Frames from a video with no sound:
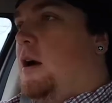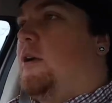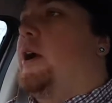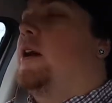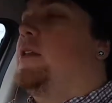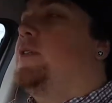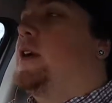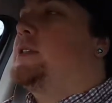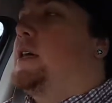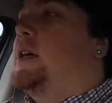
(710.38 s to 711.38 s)
Alright, I'll leave you
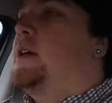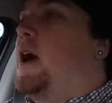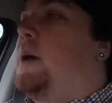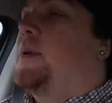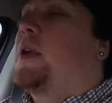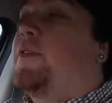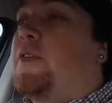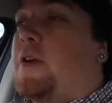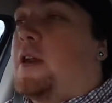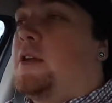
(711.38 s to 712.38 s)
guys there. Again, if
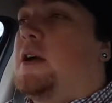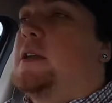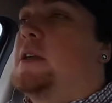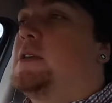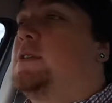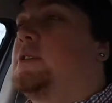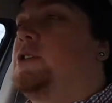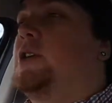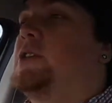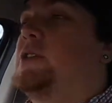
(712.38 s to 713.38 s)
you've got any ideas or
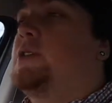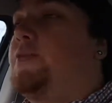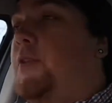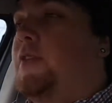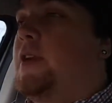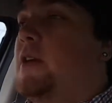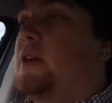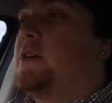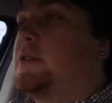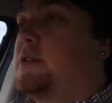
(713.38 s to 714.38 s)
suggestions for
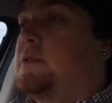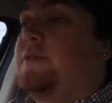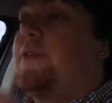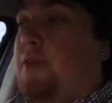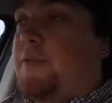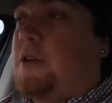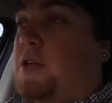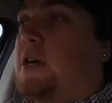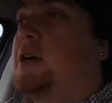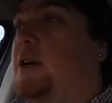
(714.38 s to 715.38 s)
videos for the
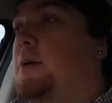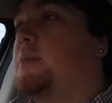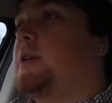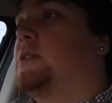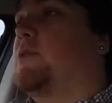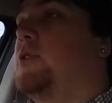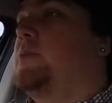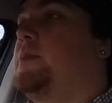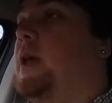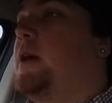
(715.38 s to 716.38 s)
future, please throw
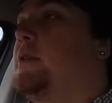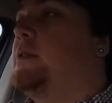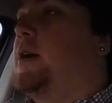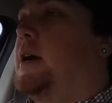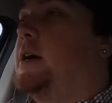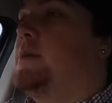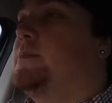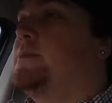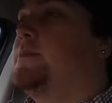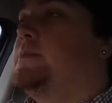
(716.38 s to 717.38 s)
them down.
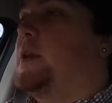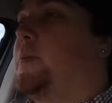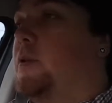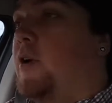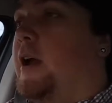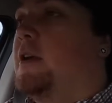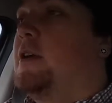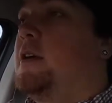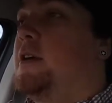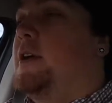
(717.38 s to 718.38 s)
They'd be great.
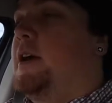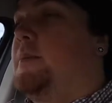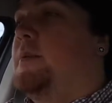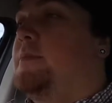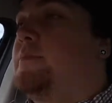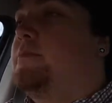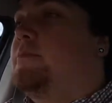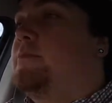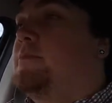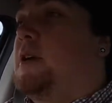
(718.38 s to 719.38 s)

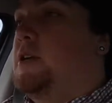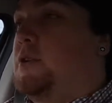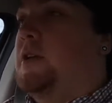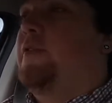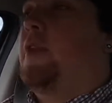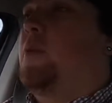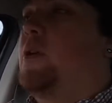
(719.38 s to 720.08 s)
I do definitely